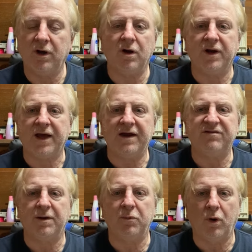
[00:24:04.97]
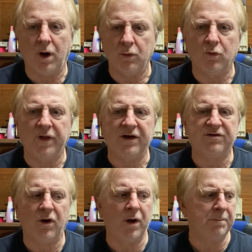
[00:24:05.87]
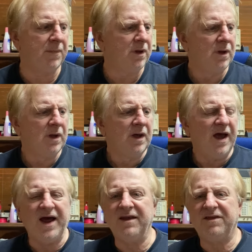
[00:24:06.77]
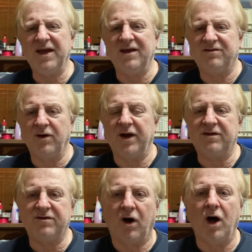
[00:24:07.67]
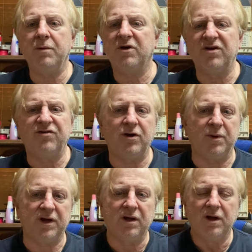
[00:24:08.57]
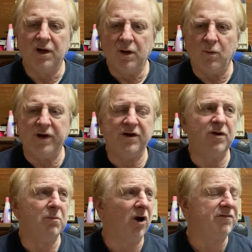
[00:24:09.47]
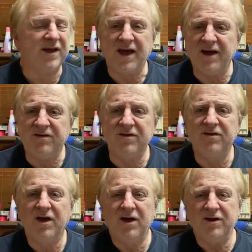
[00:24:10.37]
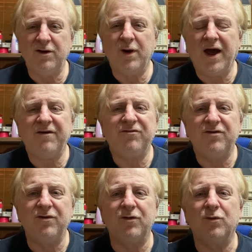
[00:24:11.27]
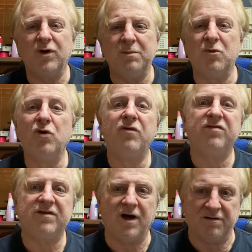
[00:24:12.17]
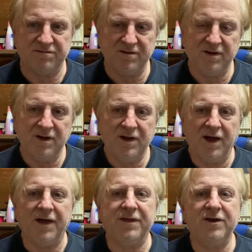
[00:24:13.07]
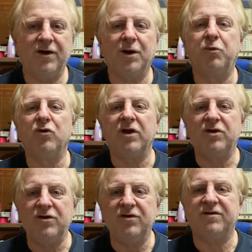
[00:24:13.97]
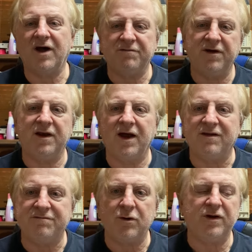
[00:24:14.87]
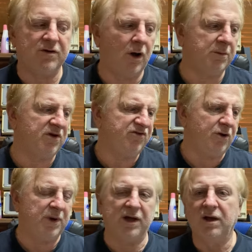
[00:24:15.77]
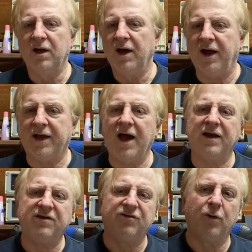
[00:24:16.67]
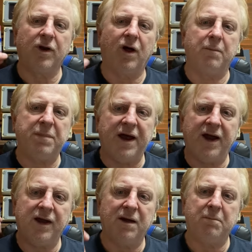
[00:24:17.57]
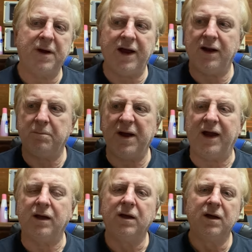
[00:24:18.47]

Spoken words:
You've got to catch up on all that time. And the thing is too, it's time consuming. When you do modifications, you have to remove stuff, and then you've got to put new stuff in. It's very time consuming. It can't just do it like bang, bang, bang.